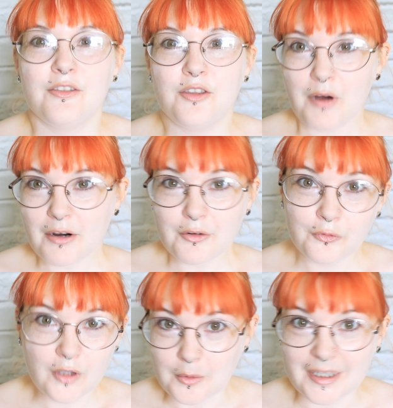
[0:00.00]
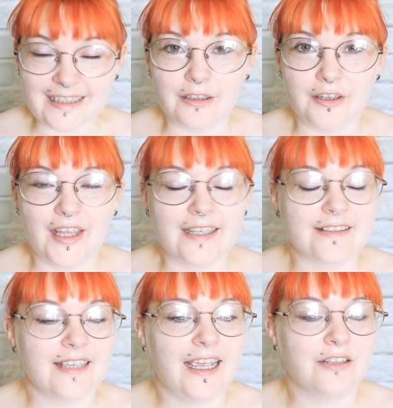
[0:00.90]
There are a few little
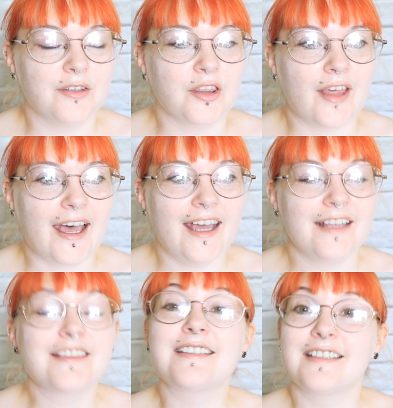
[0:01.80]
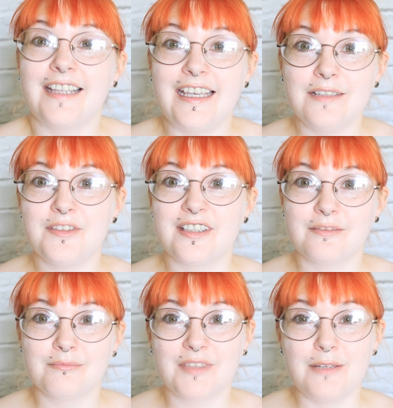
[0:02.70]
things here and there. The
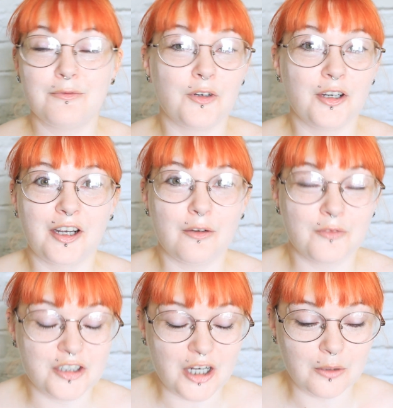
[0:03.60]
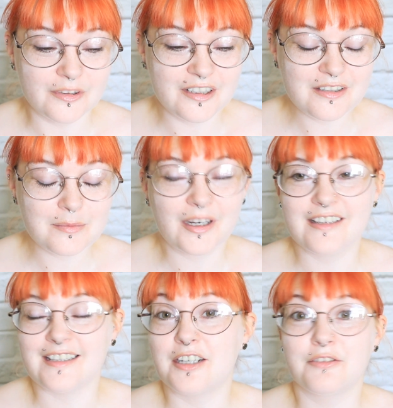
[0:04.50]
sleeves keep falling off the shoulders
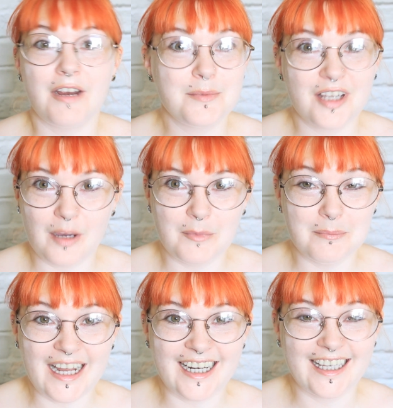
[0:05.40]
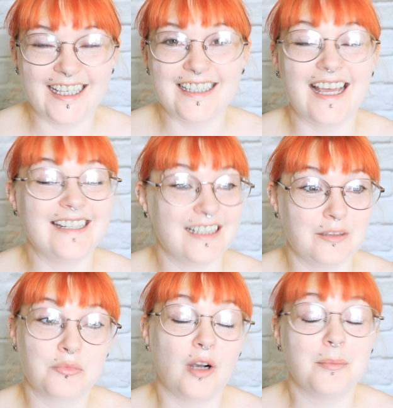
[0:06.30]
because I draped it on my mannequin and
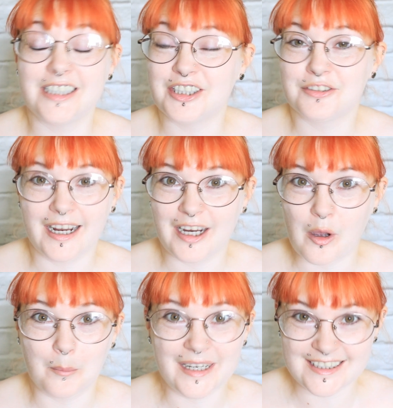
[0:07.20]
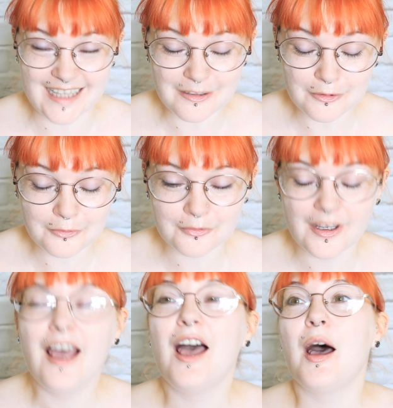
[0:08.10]
didn't properly try it on myself.
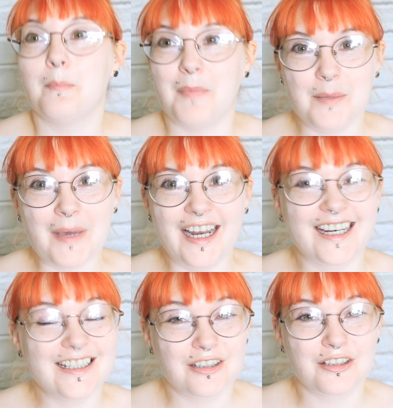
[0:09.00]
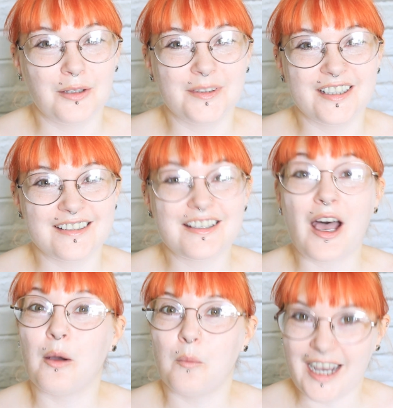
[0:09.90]
My mannequin's shoulders
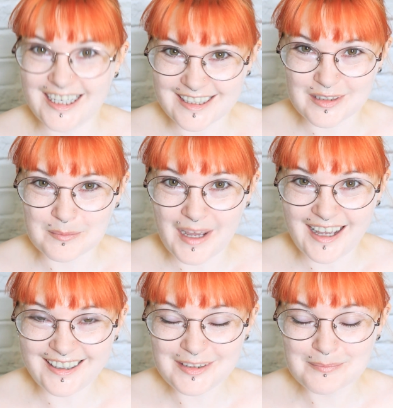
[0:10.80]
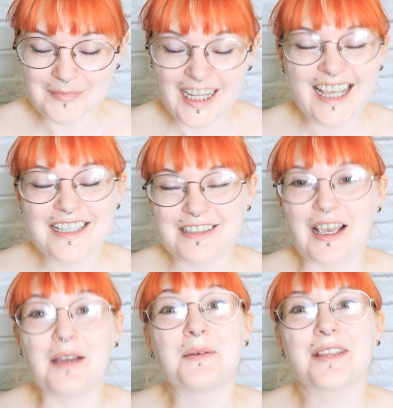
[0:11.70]
are wider than mine, so